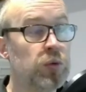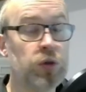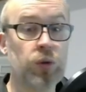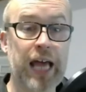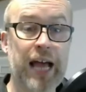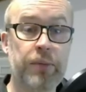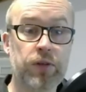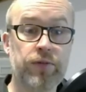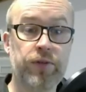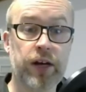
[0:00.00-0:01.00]
a tool called
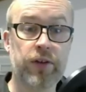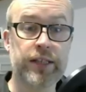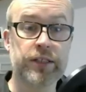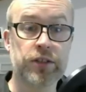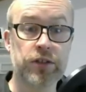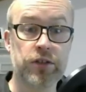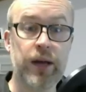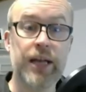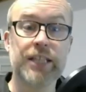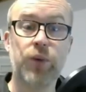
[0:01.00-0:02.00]
Apple Configurator
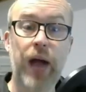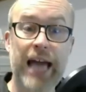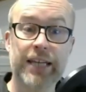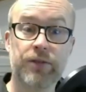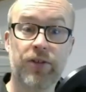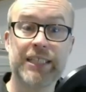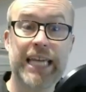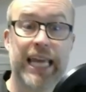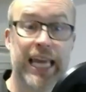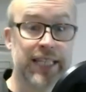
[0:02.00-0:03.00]
2 to add a device